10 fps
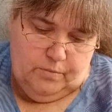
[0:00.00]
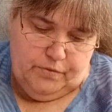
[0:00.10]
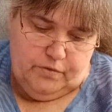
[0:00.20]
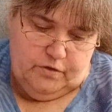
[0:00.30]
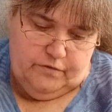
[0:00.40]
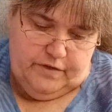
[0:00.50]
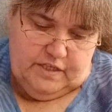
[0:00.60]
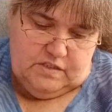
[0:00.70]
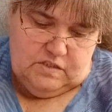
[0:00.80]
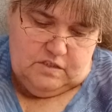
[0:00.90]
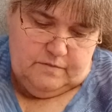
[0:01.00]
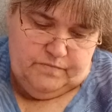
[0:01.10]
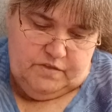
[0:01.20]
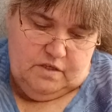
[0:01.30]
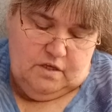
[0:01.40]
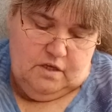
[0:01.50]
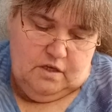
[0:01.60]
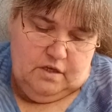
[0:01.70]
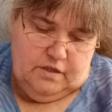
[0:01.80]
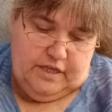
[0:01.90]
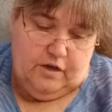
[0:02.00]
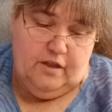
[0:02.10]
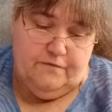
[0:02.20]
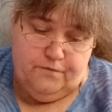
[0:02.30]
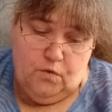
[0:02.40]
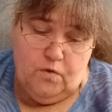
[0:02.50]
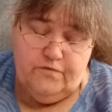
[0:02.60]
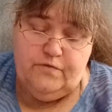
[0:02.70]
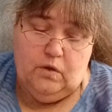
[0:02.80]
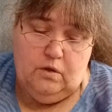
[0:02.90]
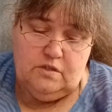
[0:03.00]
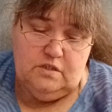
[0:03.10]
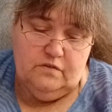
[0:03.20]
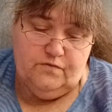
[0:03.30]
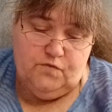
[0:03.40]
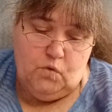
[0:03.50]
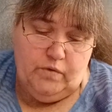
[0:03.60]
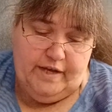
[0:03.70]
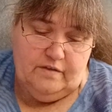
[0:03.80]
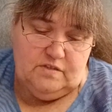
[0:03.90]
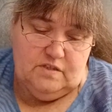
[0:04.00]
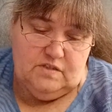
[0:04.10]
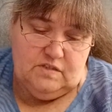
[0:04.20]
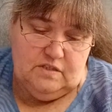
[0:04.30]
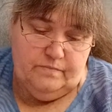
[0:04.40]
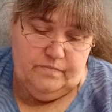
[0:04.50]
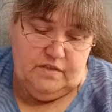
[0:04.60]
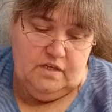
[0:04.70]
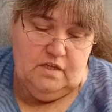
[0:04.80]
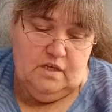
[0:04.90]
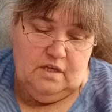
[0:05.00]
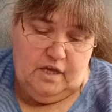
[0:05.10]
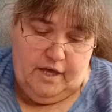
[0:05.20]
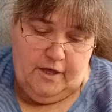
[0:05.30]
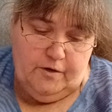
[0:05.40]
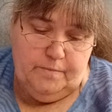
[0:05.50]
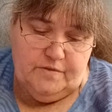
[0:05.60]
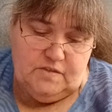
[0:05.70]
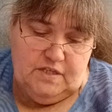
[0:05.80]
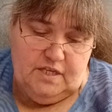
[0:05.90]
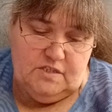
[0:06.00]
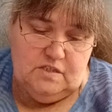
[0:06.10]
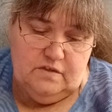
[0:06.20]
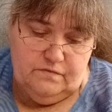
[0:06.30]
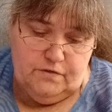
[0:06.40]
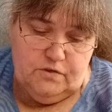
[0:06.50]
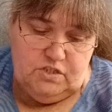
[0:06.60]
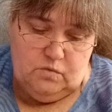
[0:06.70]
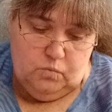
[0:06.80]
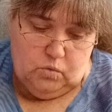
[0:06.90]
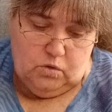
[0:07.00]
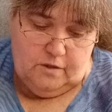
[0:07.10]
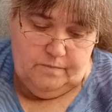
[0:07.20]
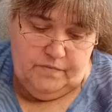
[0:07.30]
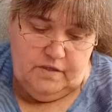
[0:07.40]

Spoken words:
proof. They call it 4-fold, 4 ounces, 100% virgin wool,